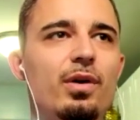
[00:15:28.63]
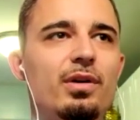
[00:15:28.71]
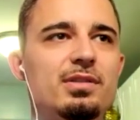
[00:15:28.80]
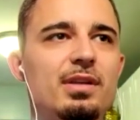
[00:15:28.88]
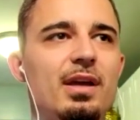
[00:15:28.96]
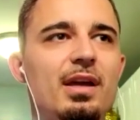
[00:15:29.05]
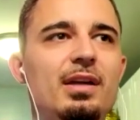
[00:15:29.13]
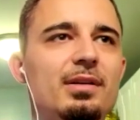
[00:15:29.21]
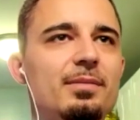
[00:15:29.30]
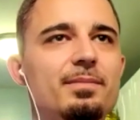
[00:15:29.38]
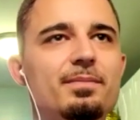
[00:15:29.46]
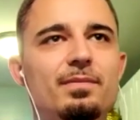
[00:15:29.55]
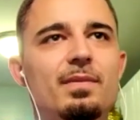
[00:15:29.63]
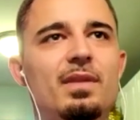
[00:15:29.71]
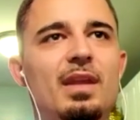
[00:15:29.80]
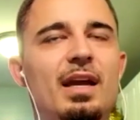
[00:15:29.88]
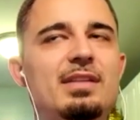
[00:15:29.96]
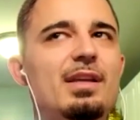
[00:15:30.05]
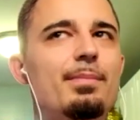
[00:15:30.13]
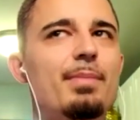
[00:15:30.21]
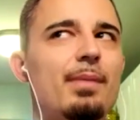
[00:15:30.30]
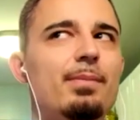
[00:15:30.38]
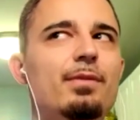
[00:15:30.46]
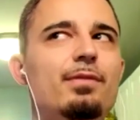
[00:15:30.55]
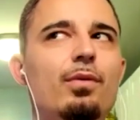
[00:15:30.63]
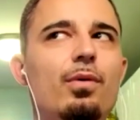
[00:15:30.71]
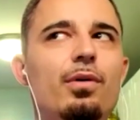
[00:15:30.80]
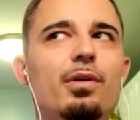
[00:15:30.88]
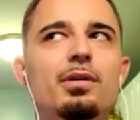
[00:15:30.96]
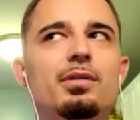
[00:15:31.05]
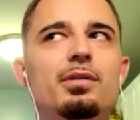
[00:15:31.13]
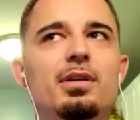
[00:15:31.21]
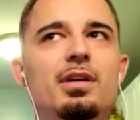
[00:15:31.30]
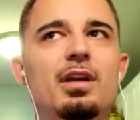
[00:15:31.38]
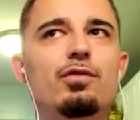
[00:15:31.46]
where it's like I said back before,